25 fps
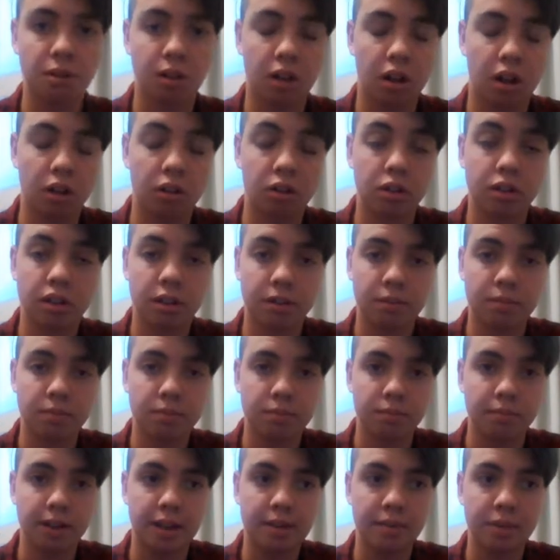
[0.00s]
I'll look at
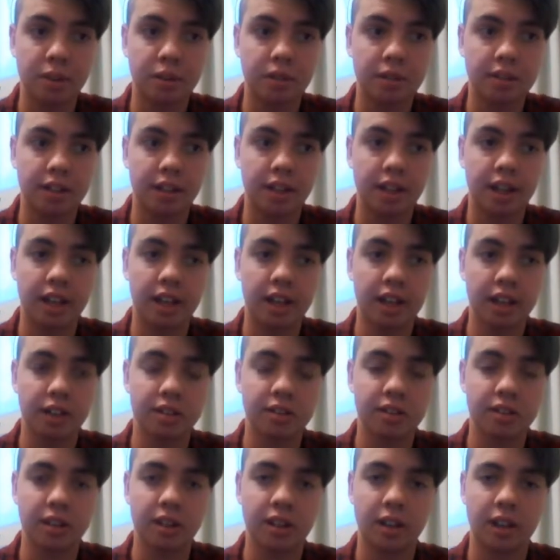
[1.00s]
maybe using that. I'll
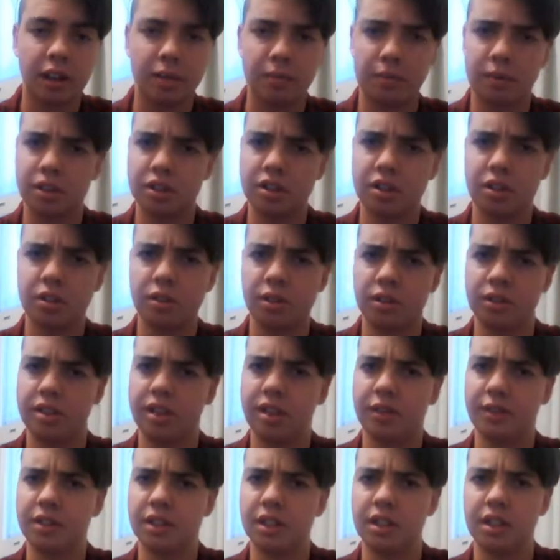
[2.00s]
see how much it costs and
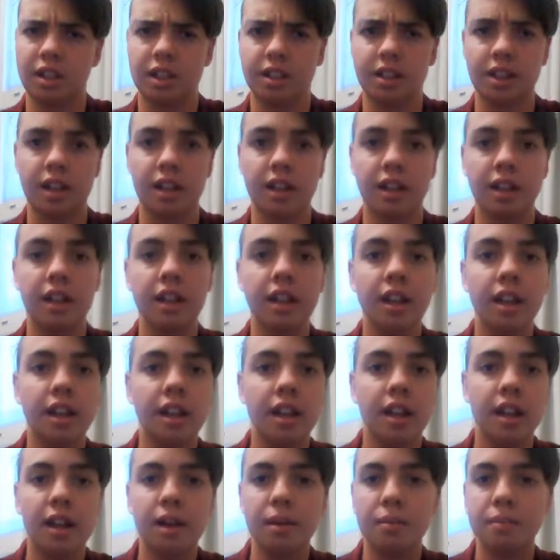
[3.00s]
everything like that.
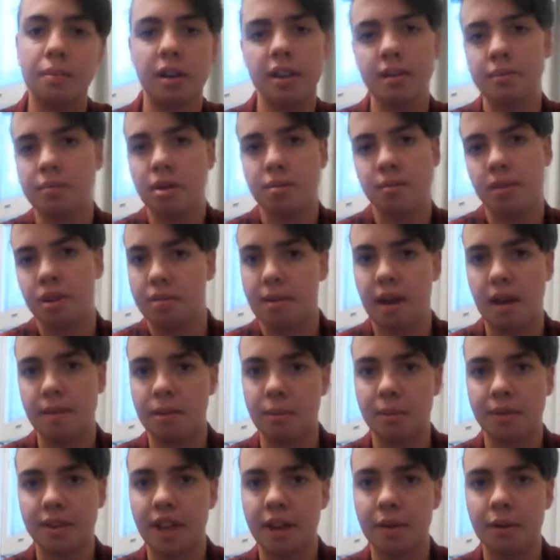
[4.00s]
But at the moment, I'm happy
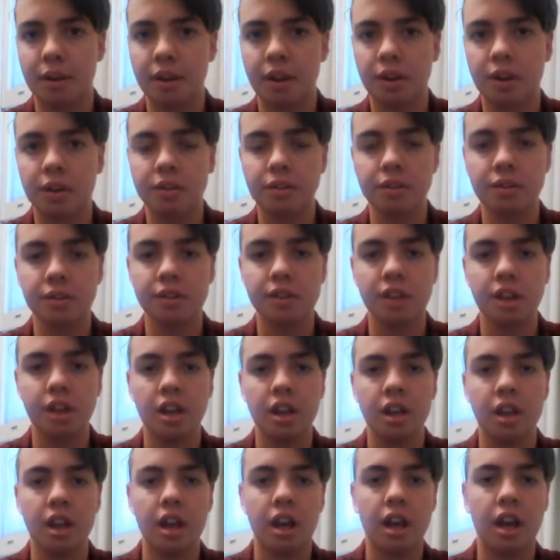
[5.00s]
with how it goes.
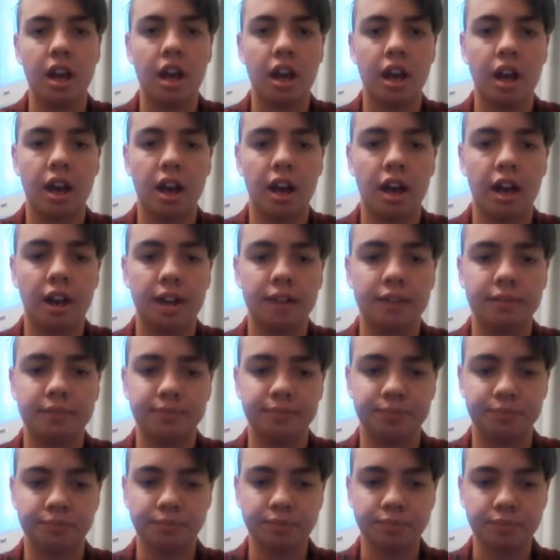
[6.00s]

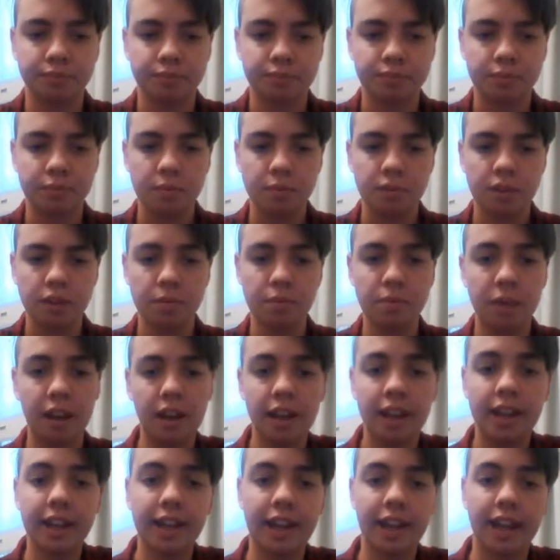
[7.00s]
My
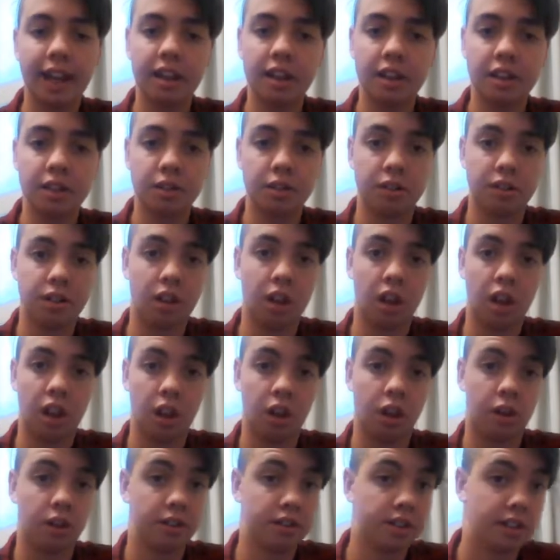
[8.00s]
leg hair has gotten a
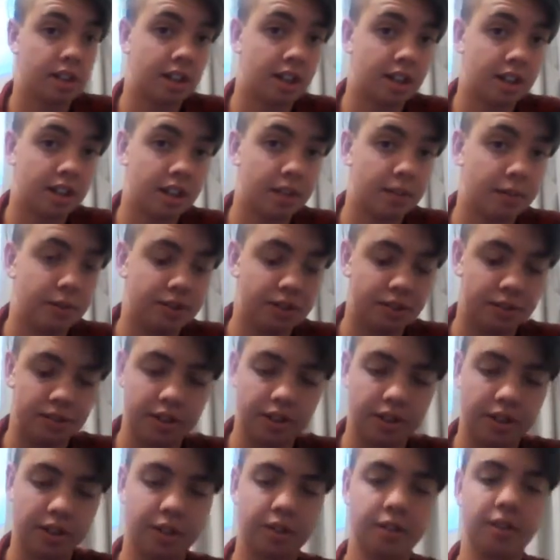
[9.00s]
lot darker, which is
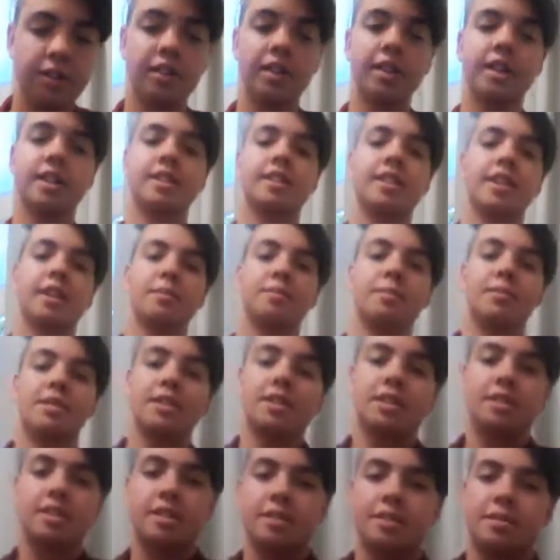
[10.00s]
really good. Except there's
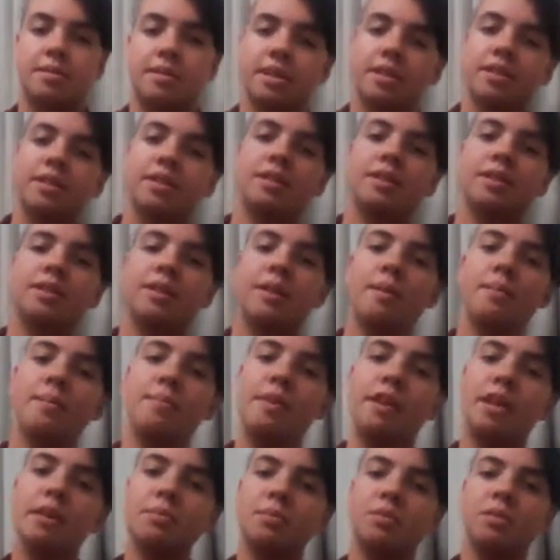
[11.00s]
still
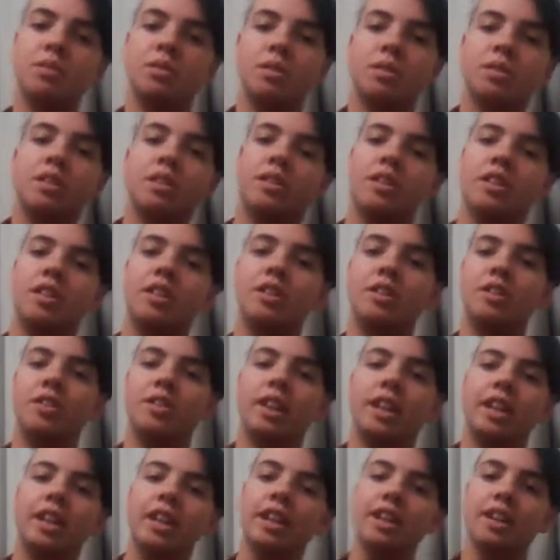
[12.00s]
minimal along
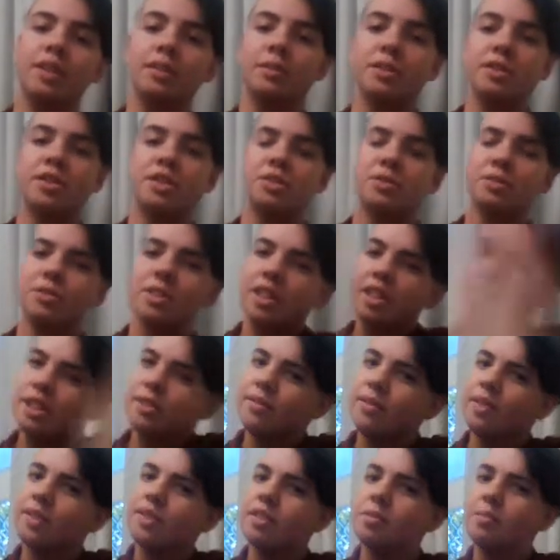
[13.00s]
here, which is really
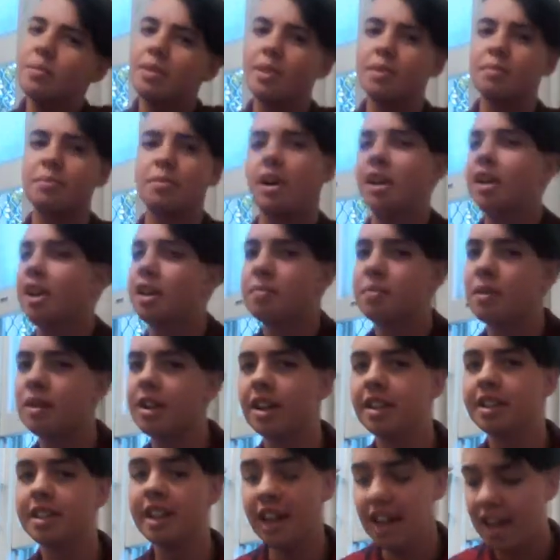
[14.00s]
confusing me. But I don't
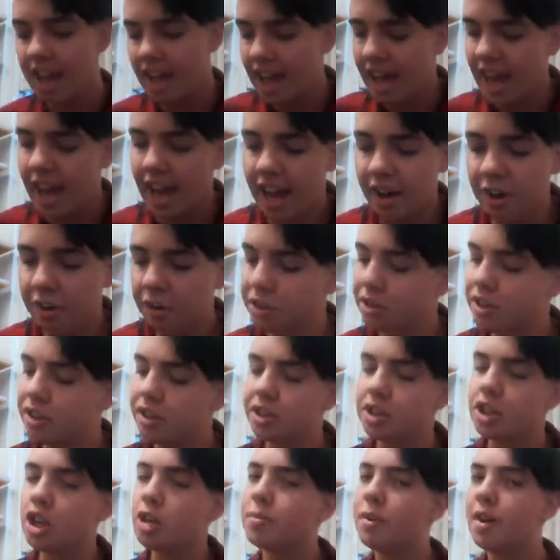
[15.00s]
mind. And also the
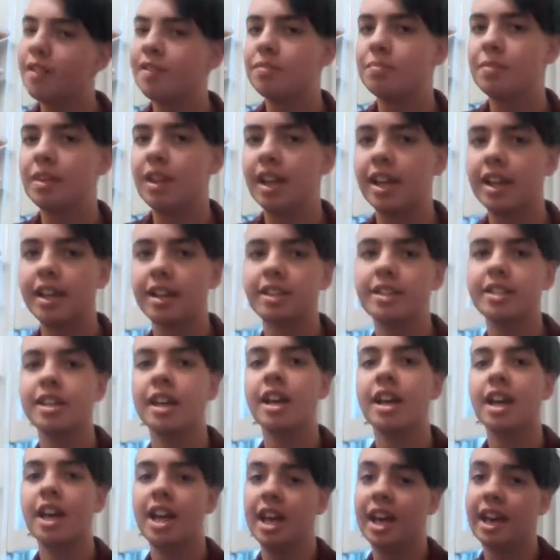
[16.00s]
top half of my legs
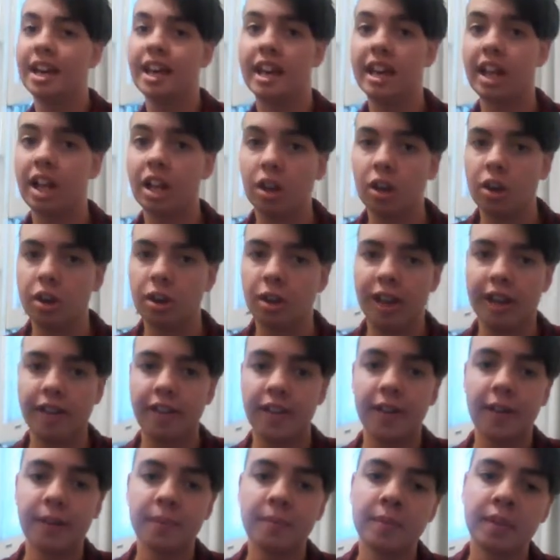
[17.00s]
are getting a lot
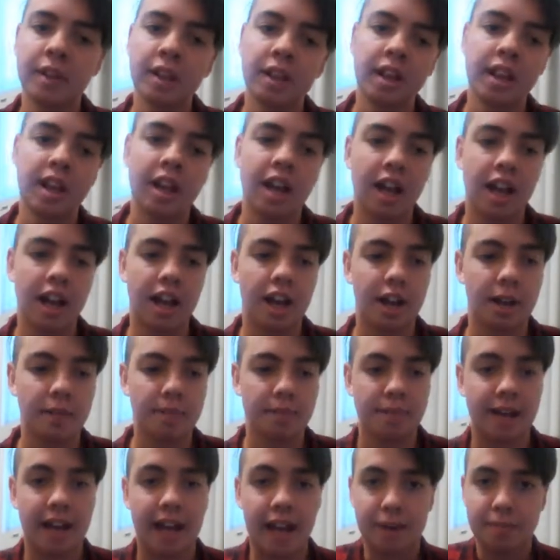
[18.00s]
hairier.
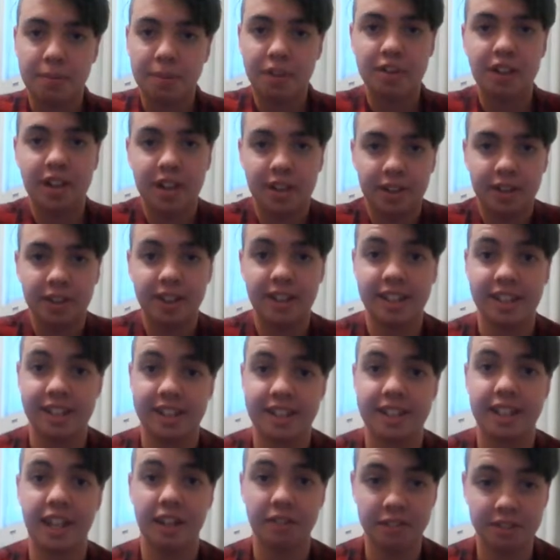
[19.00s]
My happy trail is
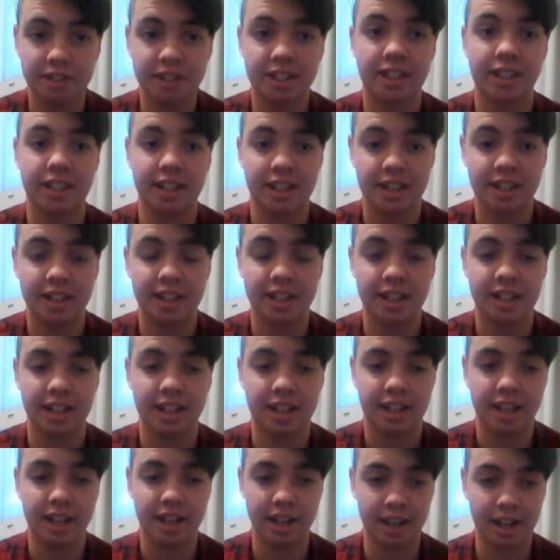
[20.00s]
definitely there.
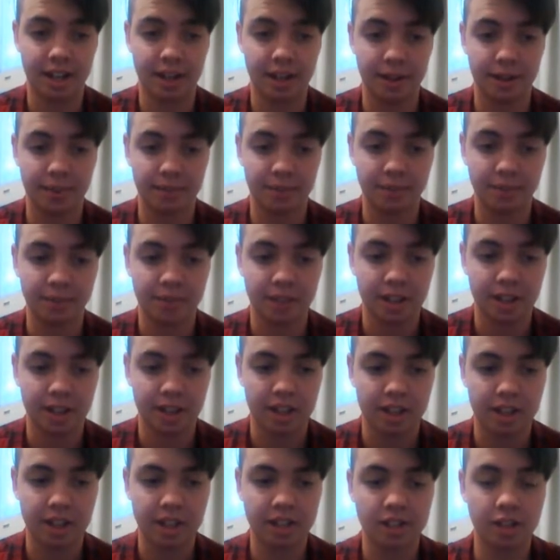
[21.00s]

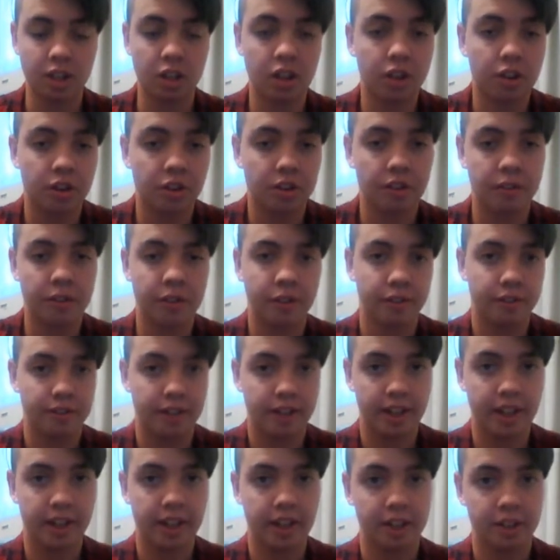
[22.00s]
There's a lot of
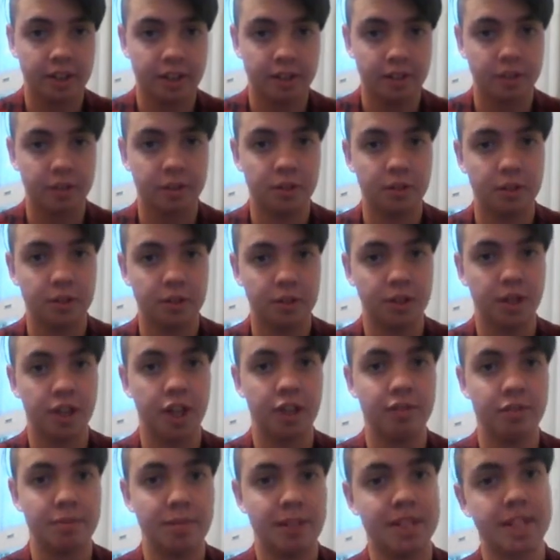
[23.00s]
hair all
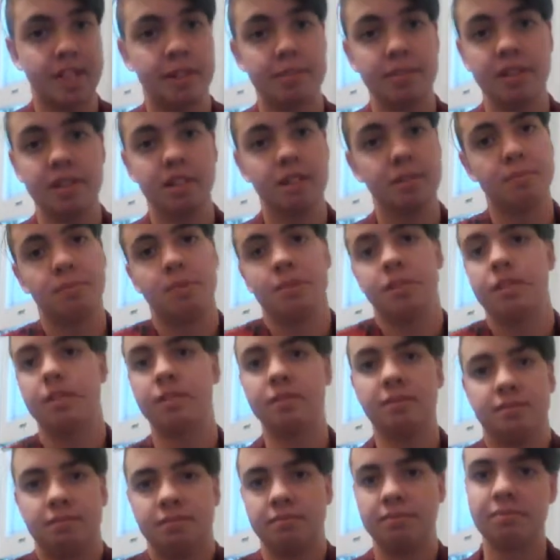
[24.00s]
over my stomach, but
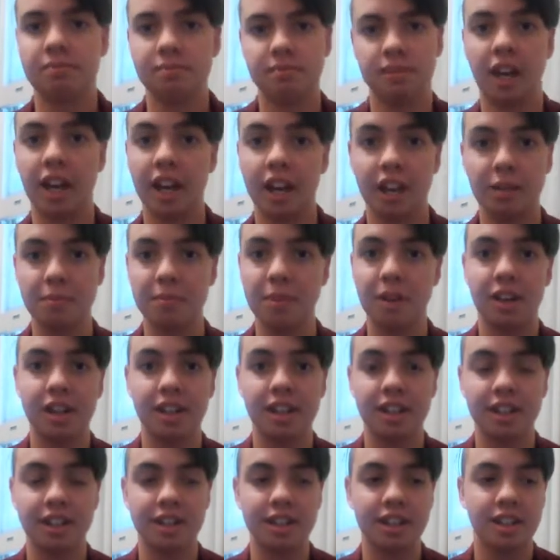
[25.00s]
I don't
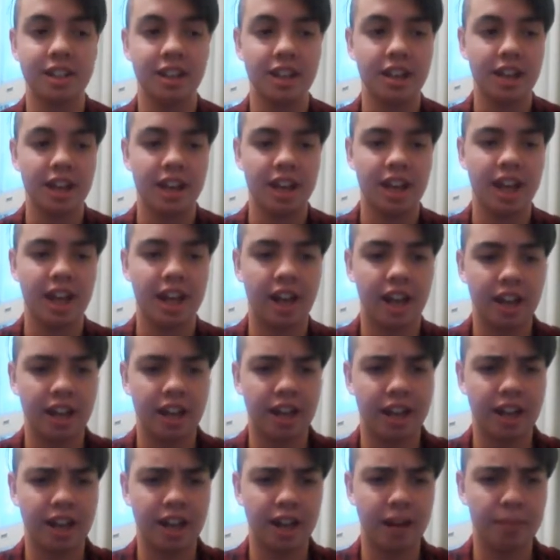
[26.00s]
mind. And
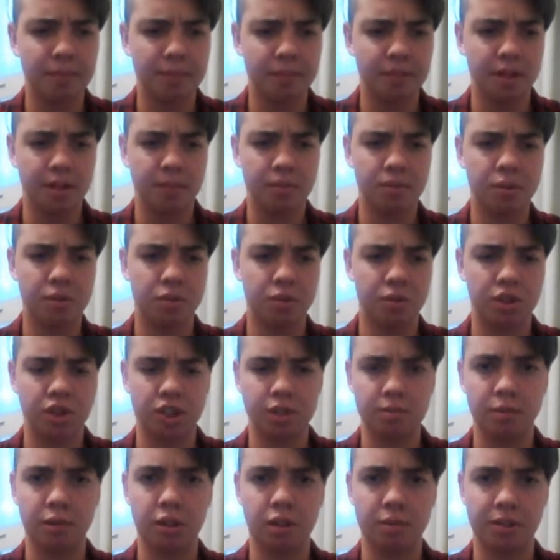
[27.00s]
it comes up to
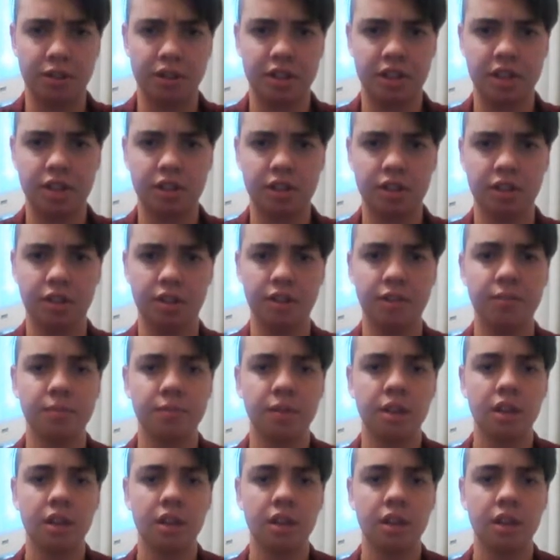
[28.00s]
just below my chest too.